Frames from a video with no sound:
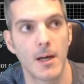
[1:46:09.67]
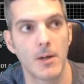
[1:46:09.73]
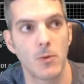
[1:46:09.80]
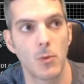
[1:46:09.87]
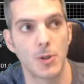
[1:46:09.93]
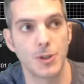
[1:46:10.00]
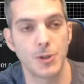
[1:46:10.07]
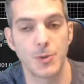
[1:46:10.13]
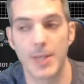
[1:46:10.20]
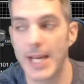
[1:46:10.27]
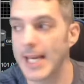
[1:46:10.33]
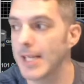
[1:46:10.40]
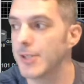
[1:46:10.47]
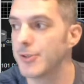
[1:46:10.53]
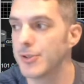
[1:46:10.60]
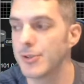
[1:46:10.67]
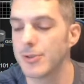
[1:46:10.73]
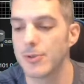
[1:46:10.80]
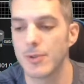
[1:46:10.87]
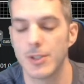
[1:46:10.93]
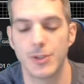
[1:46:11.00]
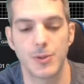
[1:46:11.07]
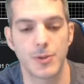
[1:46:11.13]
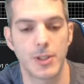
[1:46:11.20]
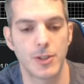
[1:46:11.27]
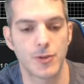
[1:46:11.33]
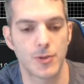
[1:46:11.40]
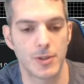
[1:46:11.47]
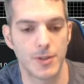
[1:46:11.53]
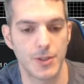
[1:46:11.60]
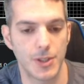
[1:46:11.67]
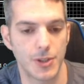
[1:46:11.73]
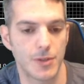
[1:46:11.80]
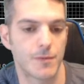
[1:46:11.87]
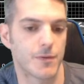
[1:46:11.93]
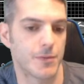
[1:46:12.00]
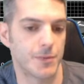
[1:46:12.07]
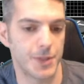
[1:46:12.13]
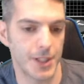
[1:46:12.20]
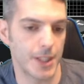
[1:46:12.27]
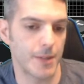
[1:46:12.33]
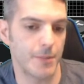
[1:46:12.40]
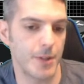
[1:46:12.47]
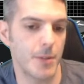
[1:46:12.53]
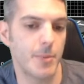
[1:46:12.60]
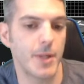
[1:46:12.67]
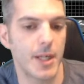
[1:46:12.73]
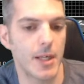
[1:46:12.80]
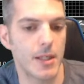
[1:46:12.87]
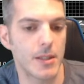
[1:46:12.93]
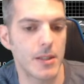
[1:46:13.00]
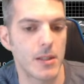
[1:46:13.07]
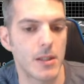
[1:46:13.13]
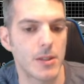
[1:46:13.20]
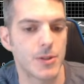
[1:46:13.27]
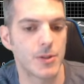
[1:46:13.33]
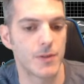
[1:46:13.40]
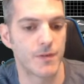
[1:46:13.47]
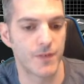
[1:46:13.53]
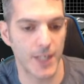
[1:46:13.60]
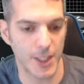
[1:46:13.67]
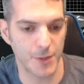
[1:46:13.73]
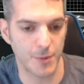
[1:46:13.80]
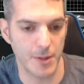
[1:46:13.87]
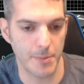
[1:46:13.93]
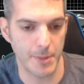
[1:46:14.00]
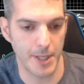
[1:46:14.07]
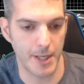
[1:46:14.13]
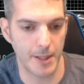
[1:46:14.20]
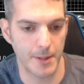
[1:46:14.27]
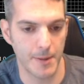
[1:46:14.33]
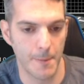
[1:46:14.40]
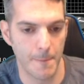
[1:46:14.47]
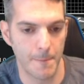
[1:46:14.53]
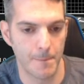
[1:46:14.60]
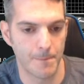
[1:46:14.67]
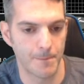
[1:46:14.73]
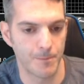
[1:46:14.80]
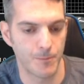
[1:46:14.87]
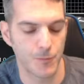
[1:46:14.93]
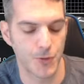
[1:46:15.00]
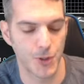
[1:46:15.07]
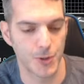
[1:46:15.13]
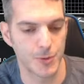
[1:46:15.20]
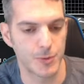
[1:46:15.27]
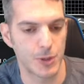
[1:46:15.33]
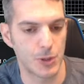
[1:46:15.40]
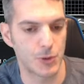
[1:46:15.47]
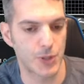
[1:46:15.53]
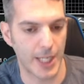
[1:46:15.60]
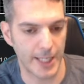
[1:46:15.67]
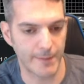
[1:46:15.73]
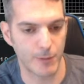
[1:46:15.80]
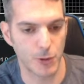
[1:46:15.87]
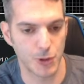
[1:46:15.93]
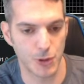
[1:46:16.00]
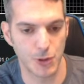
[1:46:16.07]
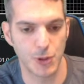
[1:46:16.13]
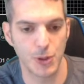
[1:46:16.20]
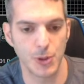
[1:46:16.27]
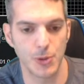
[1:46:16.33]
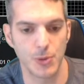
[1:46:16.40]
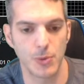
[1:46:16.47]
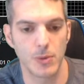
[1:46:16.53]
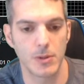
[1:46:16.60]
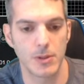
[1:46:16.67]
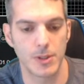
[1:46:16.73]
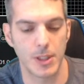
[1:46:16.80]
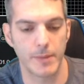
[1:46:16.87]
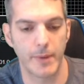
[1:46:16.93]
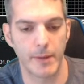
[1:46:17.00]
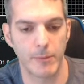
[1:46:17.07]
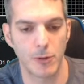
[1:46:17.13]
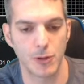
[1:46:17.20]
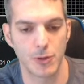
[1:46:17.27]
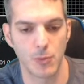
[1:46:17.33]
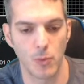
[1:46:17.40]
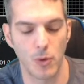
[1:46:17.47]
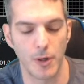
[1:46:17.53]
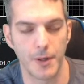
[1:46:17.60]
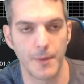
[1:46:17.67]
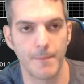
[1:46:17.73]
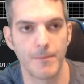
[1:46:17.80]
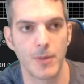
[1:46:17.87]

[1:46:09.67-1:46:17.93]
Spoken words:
what you can do is you can transition from Dmvpn to Flex Vpn. So use Eigrp version 2 instead of Eigrp version 1.